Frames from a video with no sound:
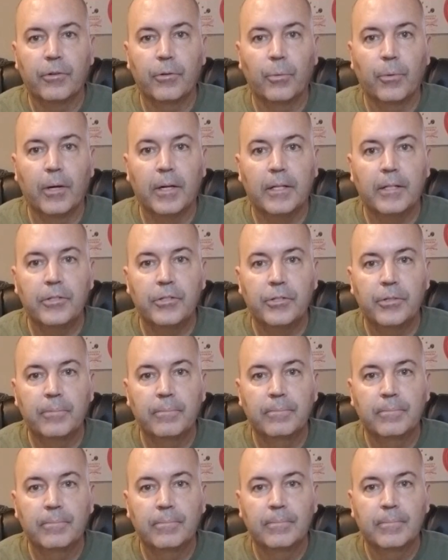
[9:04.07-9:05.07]
to the range.
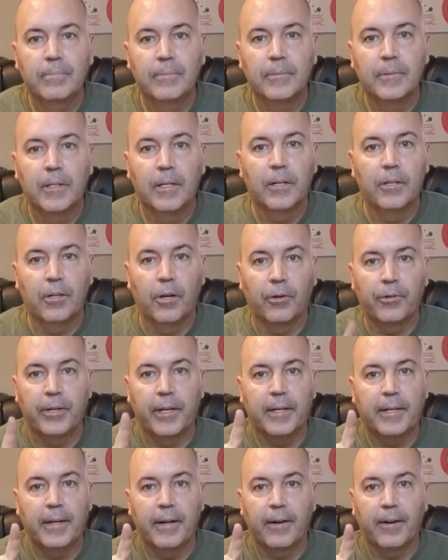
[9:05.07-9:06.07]
Y'all
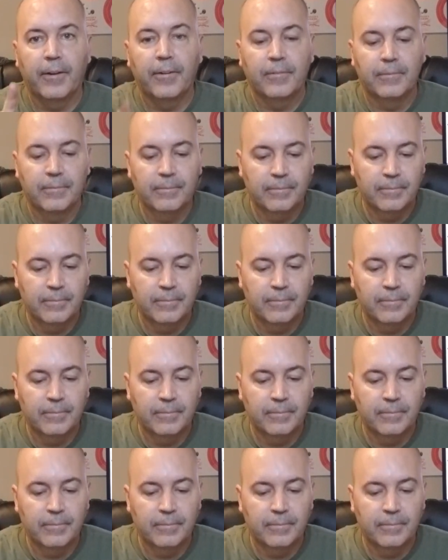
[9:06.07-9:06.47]
take care.